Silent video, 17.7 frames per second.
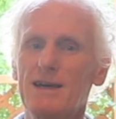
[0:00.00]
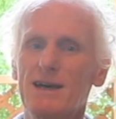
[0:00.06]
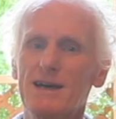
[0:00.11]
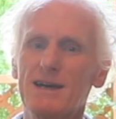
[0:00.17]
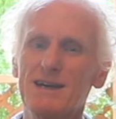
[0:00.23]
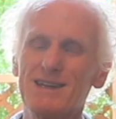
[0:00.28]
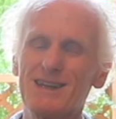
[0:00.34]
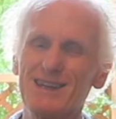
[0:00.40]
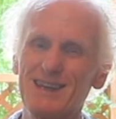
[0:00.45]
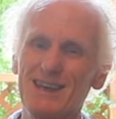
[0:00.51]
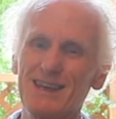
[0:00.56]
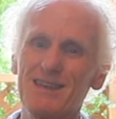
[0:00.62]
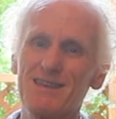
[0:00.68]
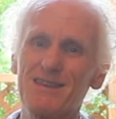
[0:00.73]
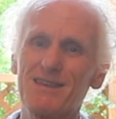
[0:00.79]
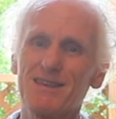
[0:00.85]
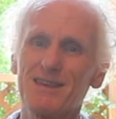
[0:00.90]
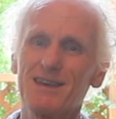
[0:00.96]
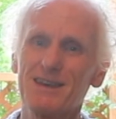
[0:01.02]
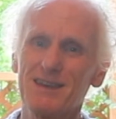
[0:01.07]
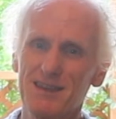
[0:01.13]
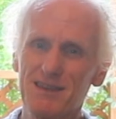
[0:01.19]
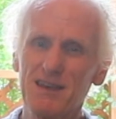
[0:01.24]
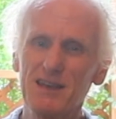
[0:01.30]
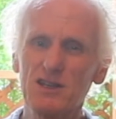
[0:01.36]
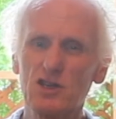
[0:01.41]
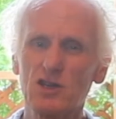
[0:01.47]
And it is
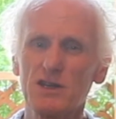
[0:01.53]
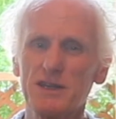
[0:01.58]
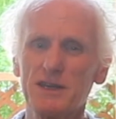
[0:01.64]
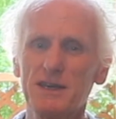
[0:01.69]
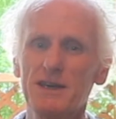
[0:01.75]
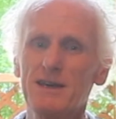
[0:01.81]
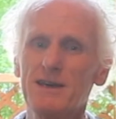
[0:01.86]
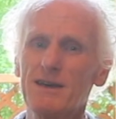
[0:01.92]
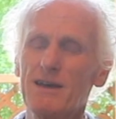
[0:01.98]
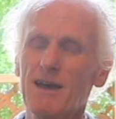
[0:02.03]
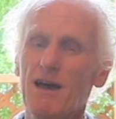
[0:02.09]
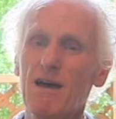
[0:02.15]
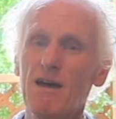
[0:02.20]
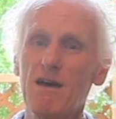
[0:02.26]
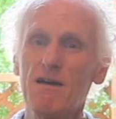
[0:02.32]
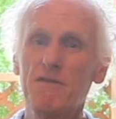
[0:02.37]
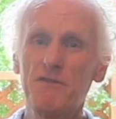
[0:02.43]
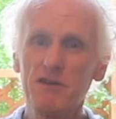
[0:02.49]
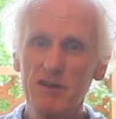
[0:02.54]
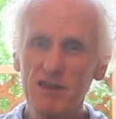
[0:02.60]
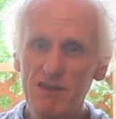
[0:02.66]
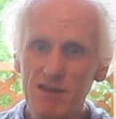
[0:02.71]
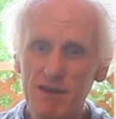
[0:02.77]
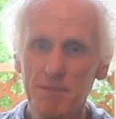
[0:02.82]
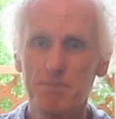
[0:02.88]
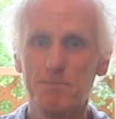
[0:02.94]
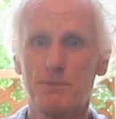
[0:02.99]
essentially a very
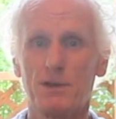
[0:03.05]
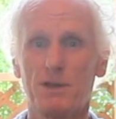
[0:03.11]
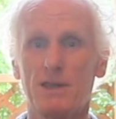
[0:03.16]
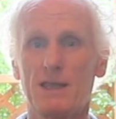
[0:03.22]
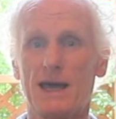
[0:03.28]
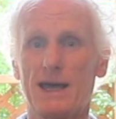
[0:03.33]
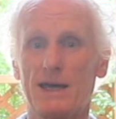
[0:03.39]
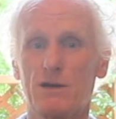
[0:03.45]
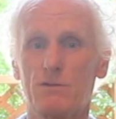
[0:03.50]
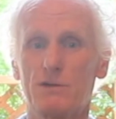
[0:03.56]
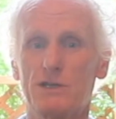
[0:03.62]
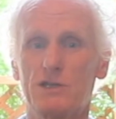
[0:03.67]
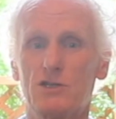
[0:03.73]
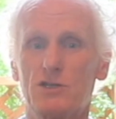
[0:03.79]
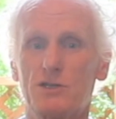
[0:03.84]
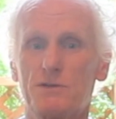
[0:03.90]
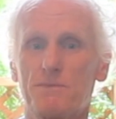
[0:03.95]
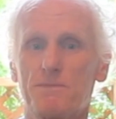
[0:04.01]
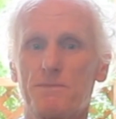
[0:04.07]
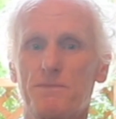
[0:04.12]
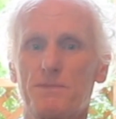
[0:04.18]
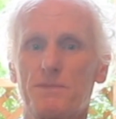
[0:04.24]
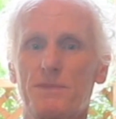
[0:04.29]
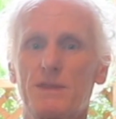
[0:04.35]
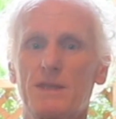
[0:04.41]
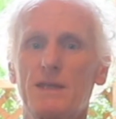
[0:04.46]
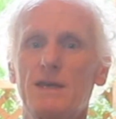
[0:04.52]
simple language.
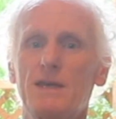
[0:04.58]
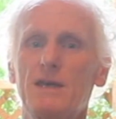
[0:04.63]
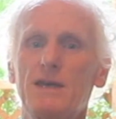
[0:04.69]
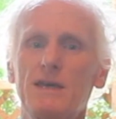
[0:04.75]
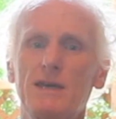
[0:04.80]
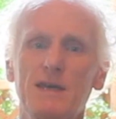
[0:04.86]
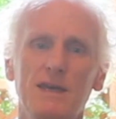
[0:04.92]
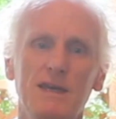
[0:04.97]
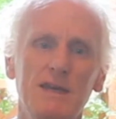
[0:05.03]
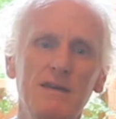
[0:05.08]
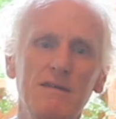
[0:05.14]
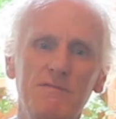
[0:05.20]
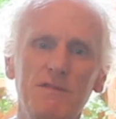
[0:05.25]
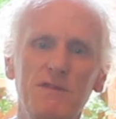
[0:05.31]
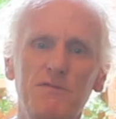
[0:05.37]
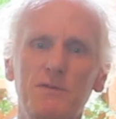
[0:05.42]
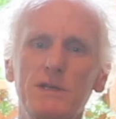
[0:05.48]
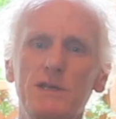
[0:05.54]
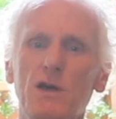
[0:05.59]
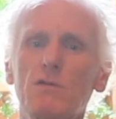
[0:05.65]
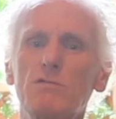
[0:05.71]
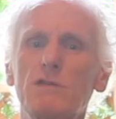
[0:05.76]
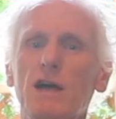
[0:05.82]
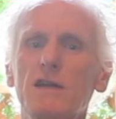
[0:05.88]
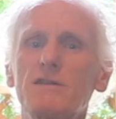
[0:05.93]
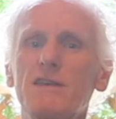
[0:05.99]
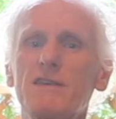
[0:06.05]
Even if we don't
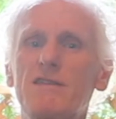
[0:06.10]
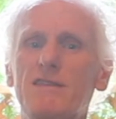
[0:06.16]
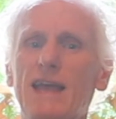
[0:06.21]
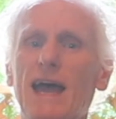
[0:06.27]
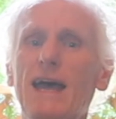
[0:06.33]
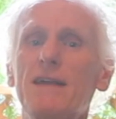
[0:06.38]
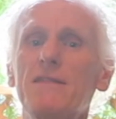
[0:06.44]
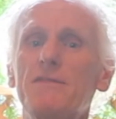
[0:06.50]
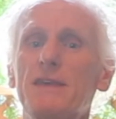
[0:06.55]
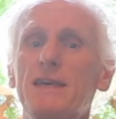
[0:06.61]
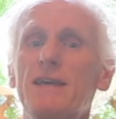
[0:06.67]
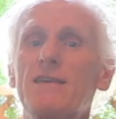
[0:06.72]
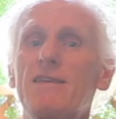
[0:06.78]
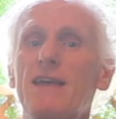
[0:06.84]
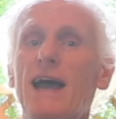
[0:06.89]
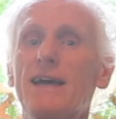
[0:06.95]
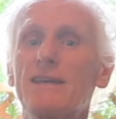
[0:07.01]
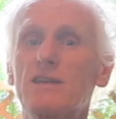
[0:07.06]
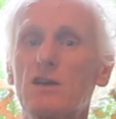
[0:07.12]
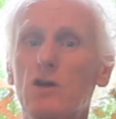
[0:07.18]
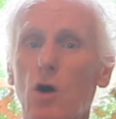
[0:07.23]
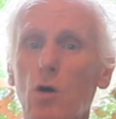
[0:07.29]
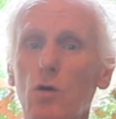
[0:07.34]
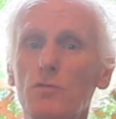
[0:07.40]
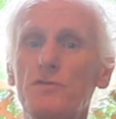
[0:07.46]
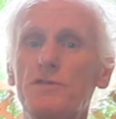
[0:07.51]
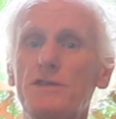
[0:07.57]
understand the exact
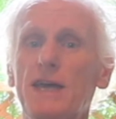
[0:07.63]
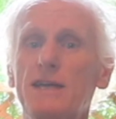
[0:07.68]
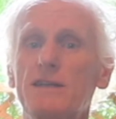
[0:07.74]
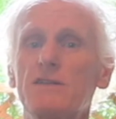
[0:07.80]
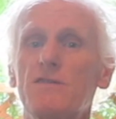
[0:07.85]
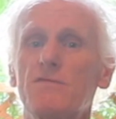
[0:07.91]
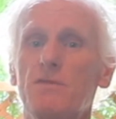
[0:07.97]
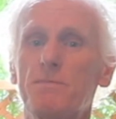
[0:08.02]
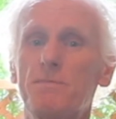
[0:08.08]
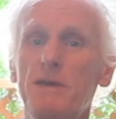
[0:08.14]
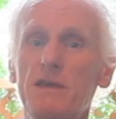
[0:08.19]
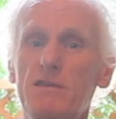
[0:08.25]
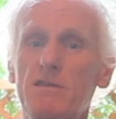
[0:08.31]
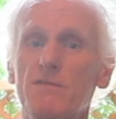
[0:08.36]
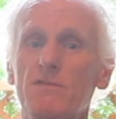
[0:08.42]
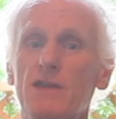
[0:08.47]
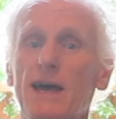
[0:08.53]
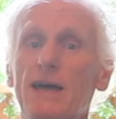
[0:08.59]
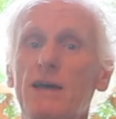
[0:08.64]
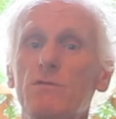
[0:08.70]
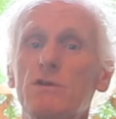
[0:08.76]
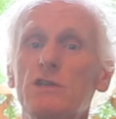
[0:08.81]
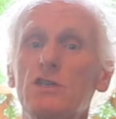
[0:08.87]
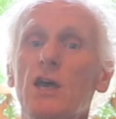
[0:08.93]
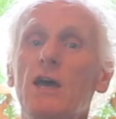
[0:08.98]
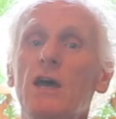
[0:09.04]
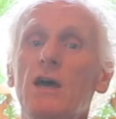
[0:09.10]
content of a piece of language,